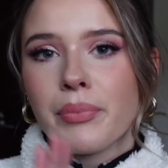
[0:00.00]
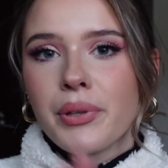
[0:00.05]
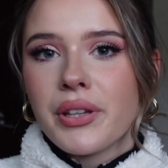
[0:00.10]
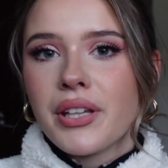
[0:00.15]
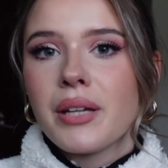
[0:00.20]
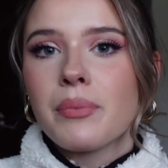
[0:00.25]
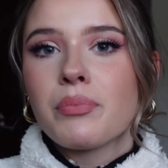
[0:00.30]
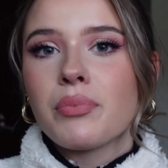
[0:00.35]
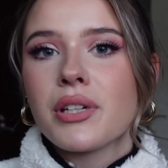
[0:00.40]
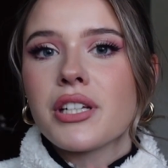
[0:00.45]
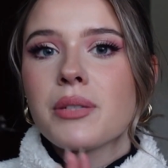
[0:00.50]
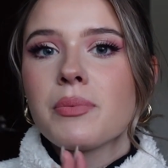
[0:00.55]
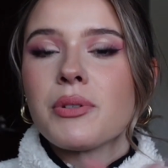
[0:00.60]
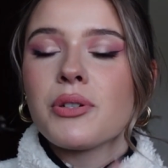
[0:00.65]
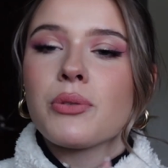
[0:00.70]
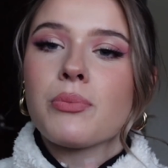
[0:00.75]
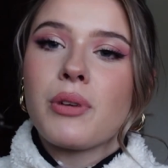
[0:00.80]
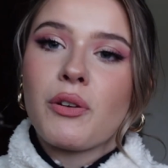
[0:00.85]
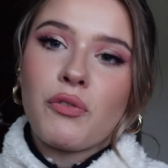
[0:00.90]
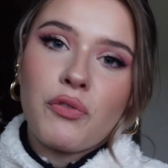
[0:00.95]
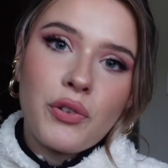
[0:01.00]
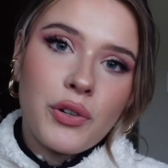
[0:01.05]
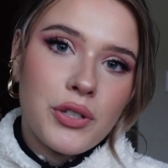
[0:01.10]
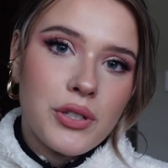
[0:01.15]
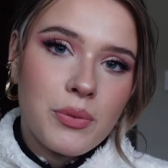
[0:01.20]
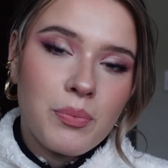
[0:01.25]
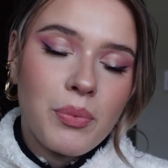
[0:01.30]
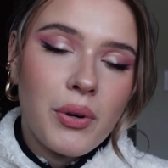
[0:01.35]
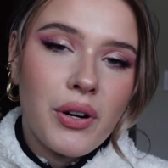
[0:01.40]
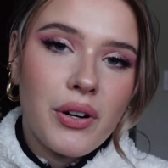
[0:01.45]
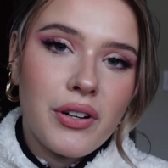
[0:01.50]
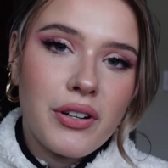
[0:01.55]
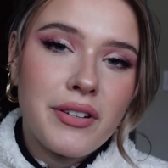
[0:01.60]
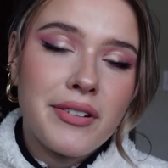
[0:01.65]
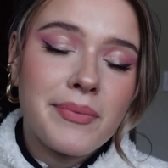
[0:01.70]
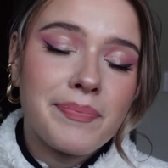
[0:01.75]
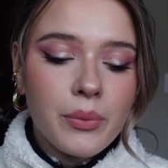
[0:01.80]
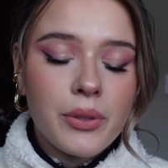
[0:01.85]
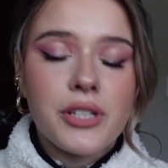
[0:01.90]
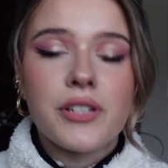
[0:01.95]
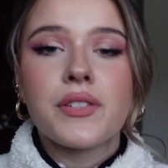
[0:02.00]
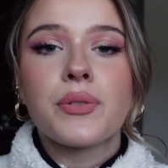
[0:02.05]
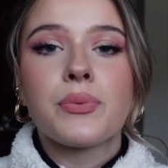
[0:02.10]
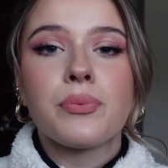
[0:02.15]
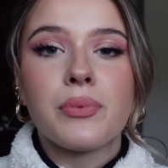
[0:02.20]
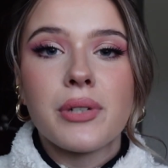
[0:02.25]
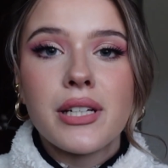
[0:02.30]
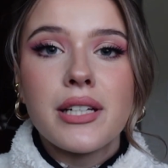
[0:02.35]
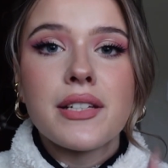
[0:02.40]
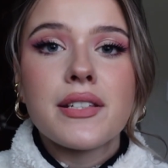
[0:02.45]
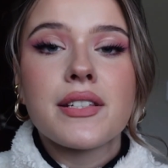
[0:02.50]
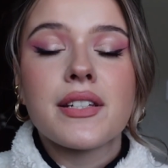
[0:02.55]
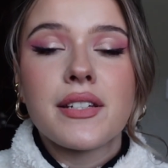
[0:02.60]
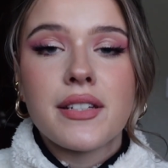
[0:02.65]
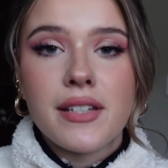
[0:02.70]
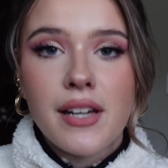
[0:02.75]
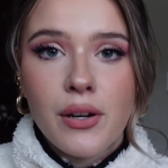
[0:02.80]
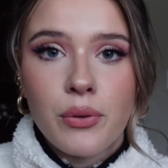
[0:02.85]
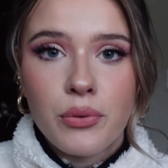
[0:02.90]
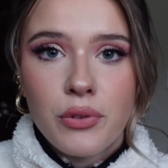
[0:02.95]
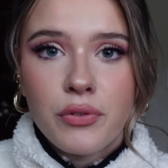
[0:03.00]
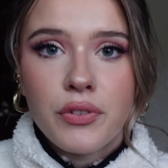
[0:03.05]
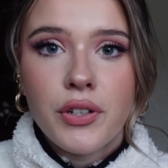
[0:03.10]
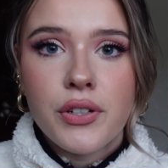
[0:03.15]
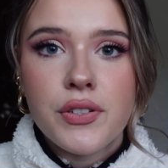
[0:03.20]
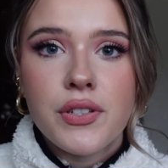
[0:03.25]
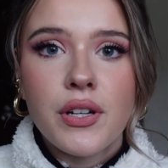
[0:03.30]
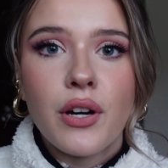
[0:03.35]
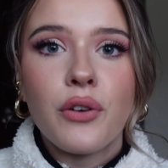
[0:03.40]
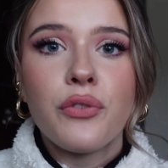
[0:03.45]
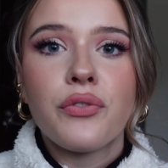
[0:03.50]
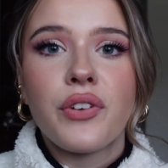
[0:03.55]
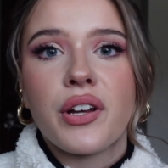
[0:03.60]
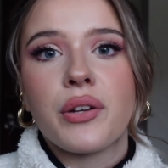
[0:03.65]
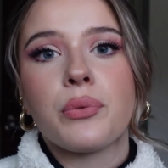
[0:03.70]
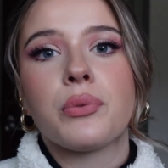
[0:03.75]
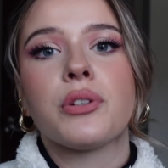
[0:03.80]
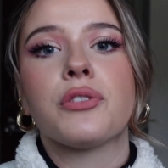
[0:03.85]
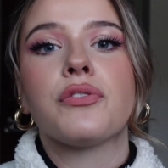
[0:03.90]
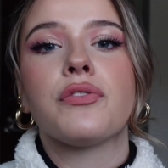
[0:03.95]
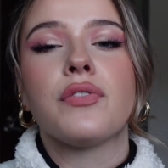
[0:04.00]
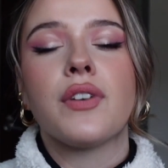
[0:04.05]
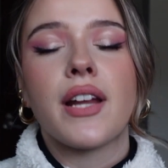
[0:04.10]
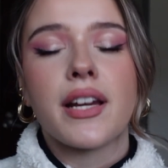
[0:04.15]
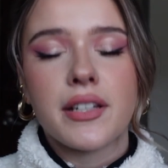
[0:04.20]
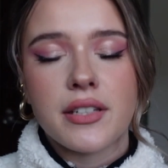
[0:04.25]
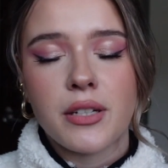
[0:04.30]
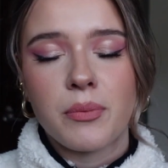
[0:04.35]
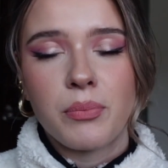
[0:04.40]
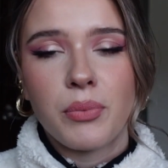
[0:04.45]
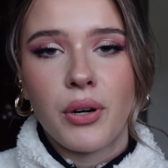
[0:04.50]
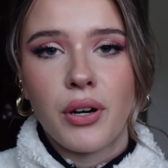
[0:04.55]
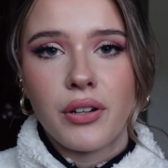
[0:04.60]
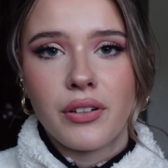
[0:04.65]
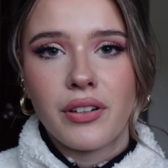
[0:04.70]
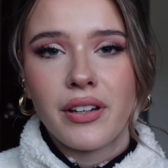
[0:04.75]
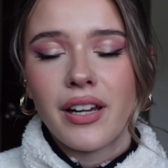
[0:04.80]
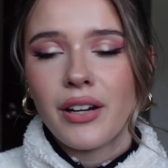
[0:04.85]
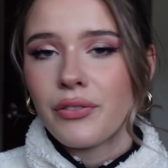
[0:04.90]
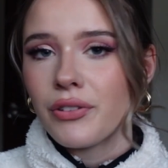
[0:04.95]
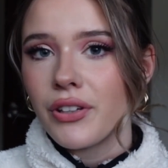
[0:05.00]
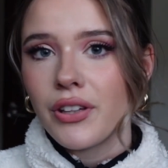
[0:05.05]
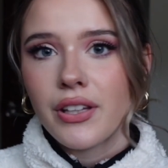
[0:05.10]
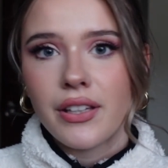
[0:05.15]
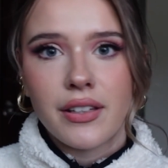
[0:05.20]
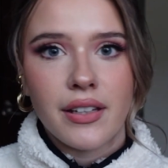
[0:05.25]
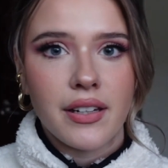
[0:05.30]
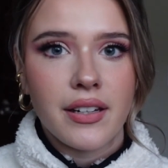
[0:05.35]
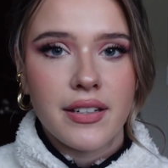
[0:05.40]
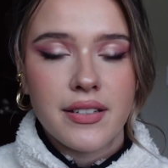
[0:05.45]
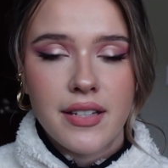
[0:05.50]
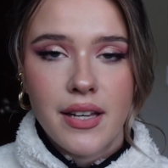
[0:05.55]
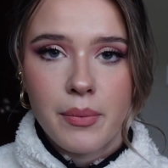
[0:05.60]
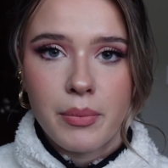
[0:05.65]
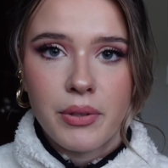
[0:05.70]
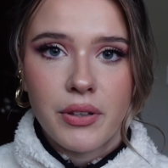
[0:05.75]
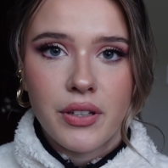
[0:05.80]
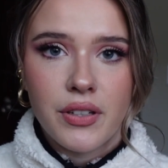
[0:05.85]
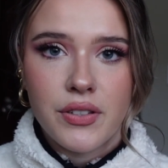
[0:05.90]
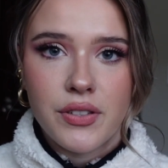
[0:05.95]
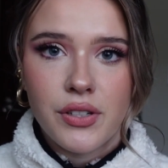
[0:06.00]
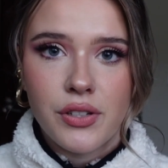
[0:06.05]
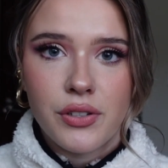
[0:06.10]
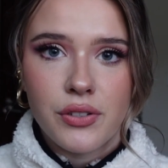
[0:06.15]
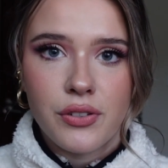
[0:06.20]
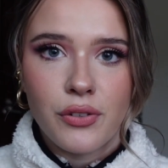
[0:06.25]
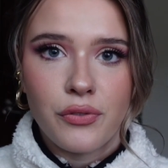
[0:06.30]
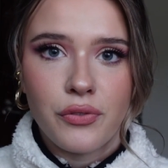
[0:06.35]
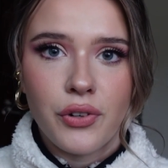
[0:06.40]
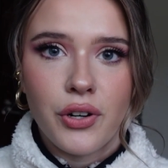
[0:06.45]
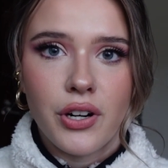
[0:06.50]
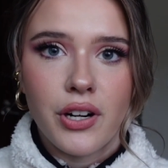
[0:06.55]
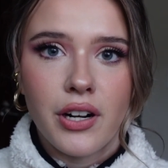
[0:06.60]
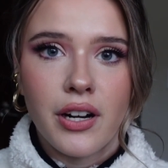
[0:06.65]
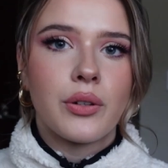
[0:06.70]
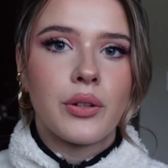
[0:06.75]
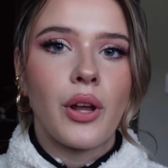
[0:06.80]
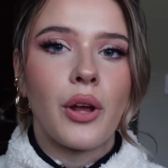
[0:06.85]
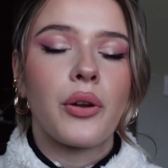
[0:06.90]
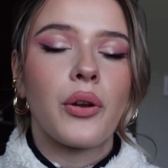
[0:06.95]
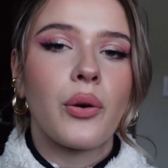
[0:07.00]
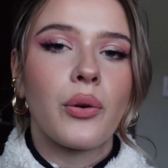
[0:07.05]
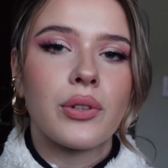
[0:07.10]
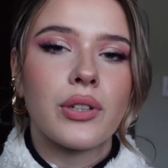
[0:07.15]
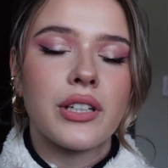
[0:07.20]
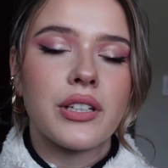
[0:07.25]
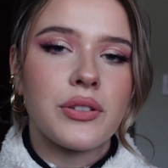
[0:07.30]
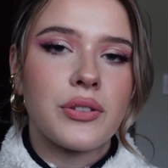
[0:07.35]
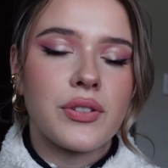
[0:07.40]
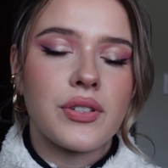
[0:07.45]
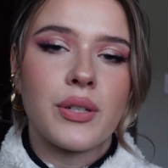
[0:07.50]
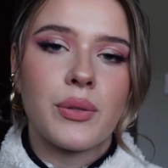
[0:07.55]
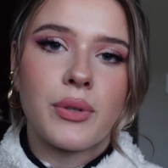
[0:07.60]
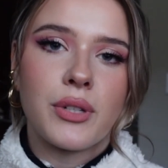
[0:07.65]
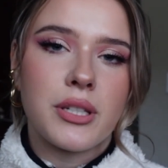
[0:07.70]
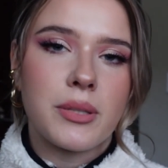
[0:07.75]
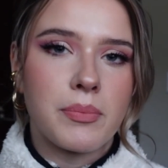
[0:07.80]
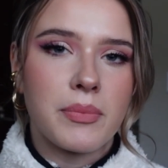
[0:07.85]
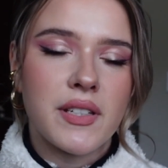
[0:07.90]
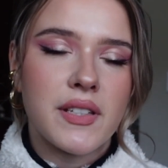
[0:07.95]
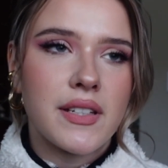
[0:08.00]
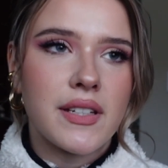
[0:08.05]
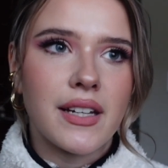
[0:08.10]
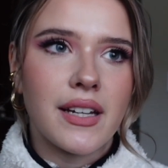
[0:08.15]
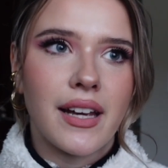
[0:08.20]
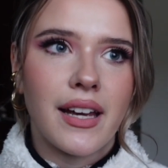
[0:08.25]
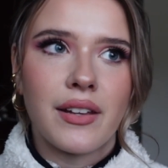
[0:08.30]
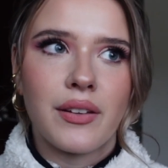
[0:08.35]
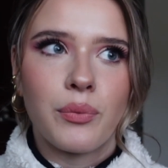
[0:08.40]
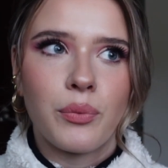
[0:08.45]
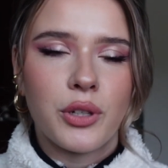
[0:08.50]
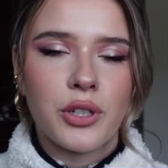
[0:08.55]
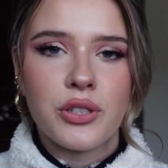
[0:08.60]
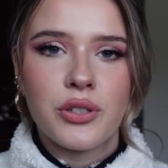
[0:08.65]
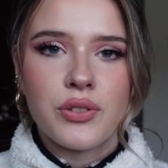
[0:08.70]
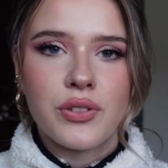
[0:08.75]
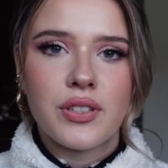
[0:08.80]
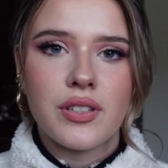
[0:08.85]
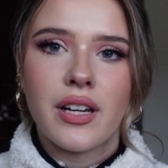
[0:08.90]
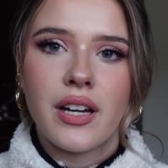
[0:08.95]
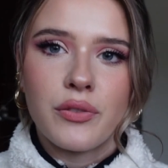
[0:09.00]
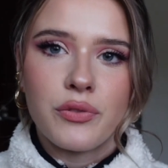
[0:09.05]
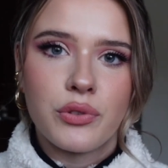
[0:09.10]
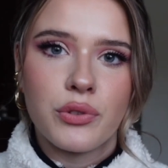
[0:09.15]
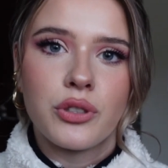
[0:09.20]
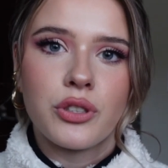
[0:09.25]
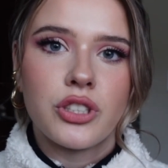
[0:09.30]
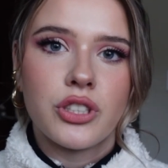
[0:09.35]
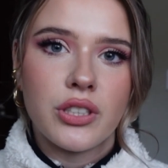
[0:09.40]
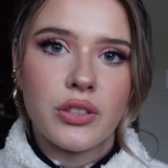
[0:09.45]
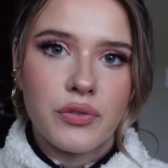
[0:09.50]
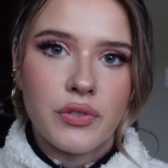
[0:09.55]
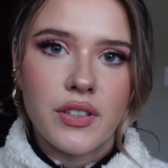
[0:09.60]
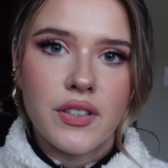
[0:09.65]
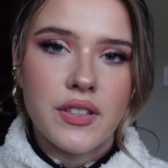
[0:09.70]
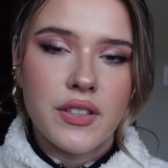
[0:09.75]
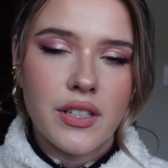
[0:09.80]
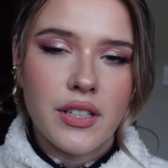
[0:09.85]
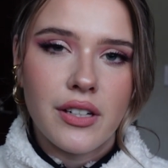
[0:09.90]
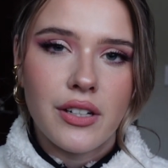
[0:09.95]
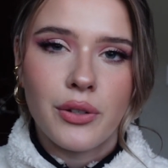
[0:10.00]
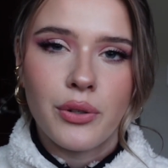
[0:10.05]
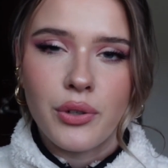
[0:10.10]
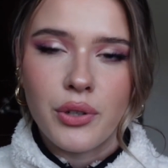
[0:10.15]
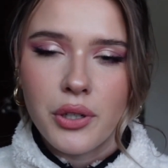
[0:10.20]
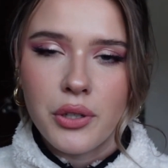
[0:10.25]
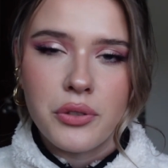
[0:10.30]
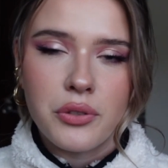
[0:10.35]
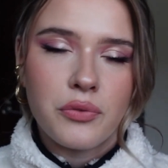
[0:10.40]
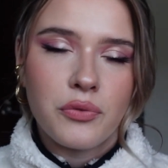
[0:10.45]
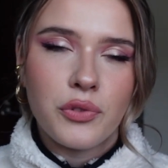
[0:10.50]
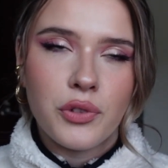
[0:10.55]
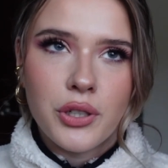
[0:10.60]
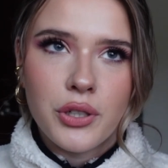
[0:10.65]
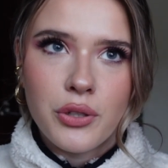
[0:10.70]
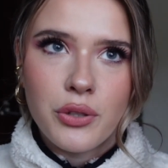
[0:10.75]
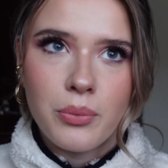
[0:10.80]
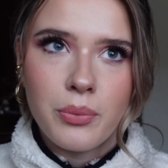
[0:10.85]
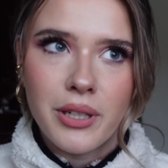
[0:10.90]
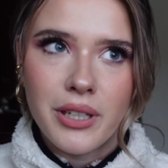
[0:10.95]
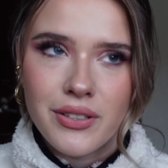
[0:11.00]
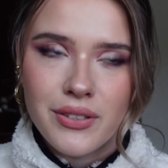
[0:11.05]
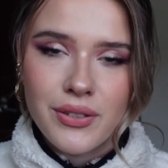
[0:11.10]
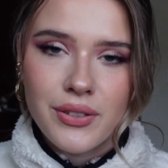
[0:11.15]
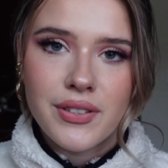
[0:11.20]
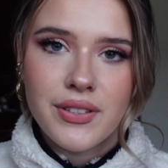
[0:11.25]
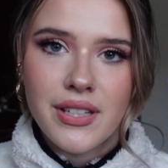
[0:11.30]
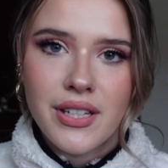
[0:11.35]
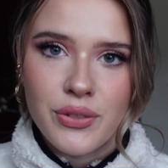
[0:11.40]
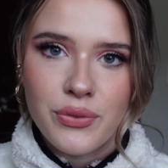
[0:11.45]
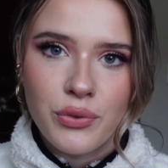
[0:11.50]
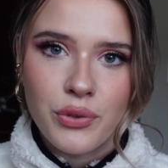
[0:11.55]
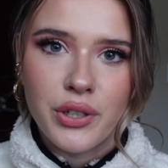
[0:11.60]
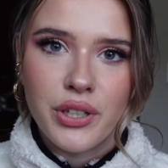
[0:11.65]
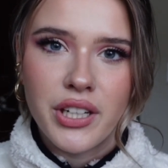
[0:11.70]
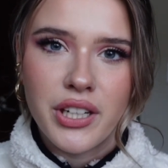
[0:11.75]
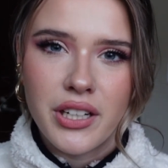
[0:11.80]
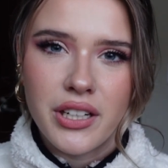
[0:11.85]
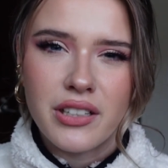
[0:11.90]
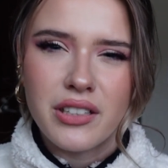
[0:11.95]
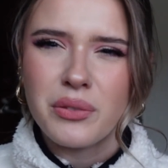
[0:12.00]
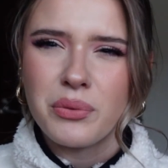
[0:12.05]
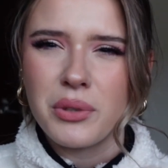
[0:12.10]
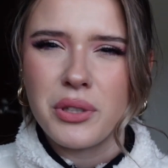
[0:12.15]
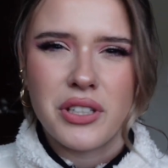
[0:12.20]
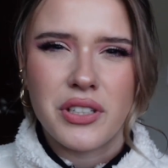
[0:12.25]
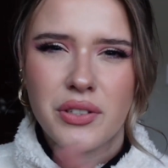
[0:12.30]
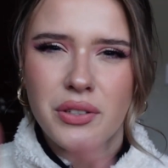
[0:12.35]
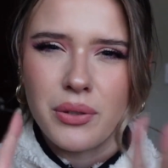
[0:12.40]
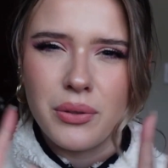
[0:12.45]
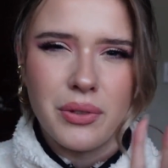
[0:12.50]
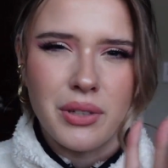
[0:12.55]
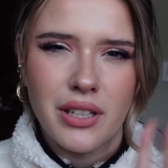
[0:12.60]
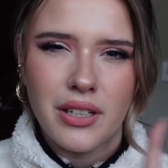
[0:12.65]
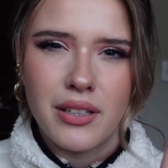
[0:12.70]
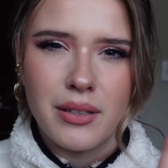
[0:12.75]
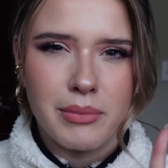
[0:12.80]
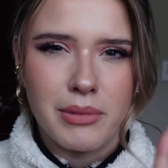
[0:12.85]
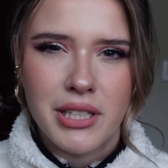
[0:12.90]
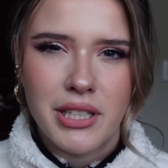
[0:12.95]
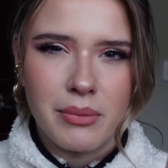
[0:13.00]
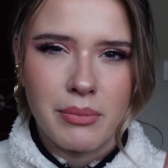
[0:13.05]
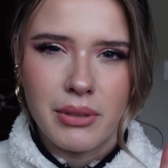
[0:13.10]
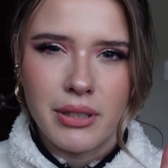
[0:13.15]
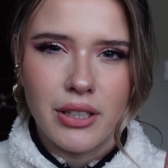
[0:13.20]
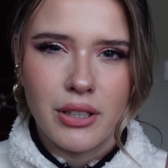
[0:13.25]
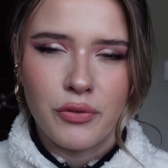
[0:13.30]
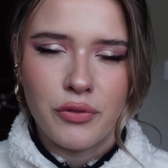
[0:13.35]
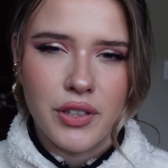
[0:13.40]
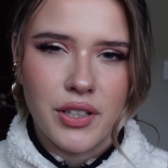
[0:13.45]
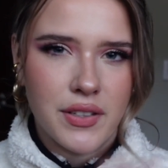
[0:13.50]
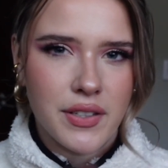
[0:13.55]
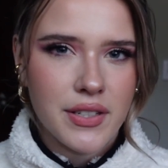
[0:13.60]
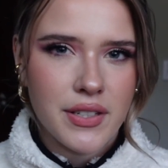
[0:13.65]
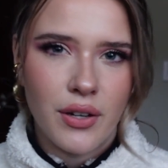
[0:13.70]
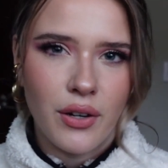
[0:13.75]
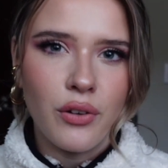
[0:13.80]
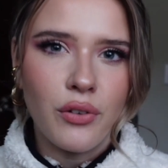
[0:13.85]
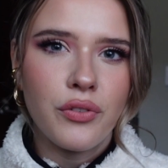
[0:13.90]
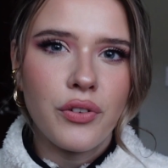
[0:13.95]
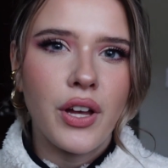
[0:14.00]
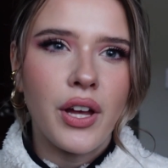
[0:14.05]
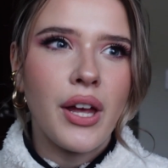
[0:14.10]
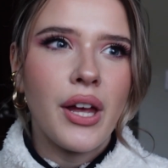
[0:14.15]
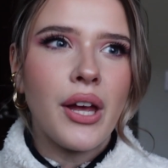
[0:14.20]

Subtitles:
But that brings me to my first part, which is really sit down with yourself and reflect upon everything that has happened this year so far. Not only to see what's missing and what you still have to achieve this year in order for it to be a successful year, which is already a limiting belief in itself,